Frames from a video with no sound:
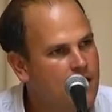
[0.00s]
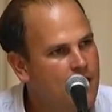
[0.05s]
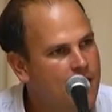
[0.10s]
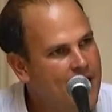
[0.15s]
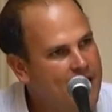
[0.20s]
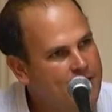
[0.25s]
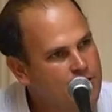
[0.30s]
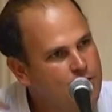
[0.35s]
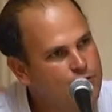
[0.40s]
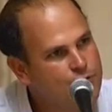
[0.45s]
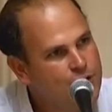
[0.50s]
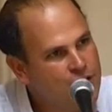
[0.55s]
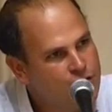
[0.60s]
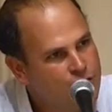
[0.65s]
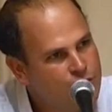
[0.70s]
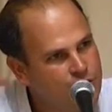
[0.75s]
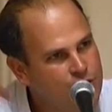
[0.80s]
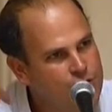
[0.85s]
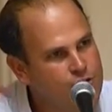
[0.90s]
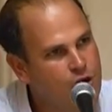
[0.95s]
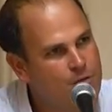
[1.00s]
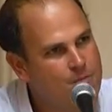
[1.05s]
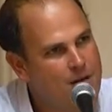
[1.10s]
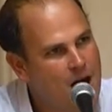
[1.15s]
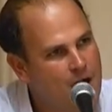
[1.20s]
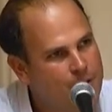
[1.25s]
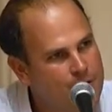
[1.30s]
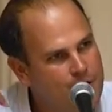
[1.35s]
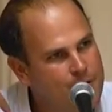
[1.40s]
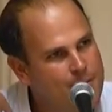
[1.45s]
That's what rituals are
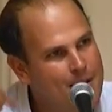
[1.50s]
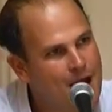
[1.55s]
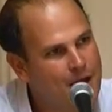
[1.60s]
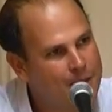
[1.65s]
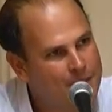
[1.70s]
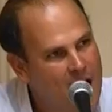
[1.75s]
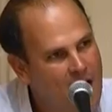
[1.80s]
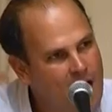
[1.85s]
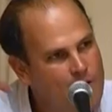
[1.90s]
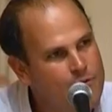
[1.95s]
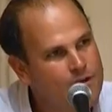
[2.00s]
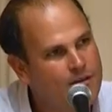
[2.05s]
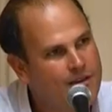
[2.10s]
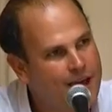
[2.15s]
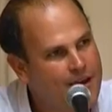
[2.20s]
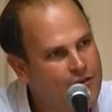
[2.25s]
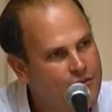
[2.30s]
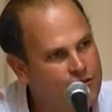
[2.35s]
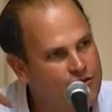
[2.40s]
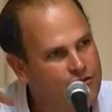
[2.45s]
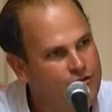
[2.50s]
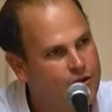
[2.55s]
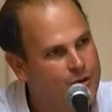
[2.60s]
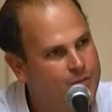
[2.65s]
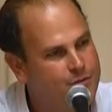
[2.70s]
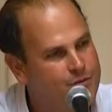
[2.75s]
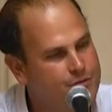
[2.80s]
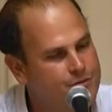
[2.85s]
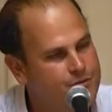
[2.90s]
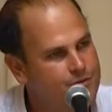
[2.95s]
about. They're about that relationship.